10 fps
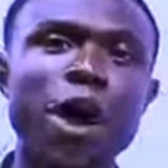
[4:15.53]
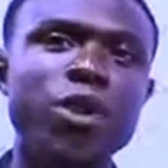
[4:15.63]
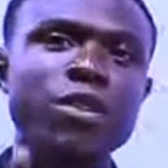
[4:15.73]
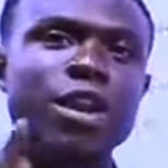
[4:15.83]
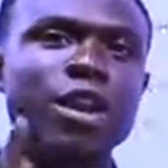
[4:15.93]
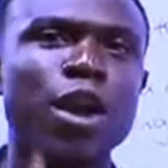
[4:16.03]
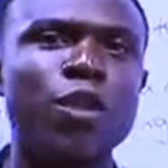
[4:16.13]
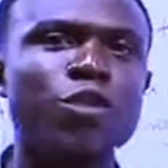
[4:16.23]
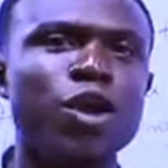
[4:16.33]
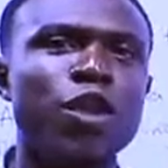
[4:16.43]
not a
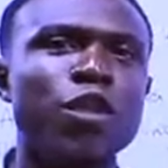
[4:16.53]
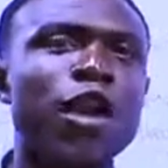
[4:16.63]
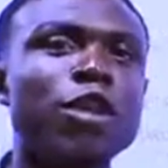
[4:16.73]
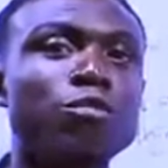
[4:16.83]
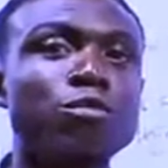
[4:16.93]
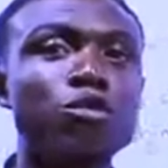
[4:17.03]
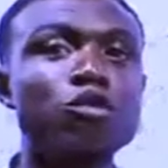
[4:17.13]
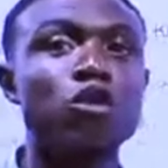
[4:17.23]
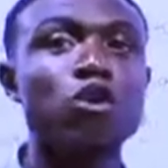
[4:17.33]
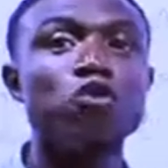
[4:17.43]
noun, that
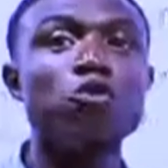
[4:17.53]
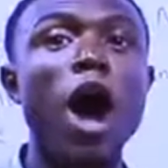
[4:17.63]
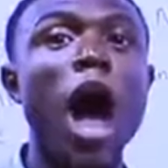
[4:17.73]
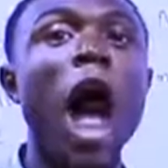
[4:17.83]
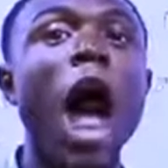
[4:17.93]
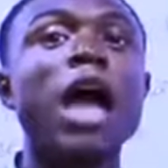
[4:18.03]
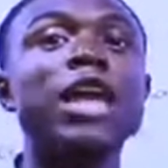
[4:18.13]
means you are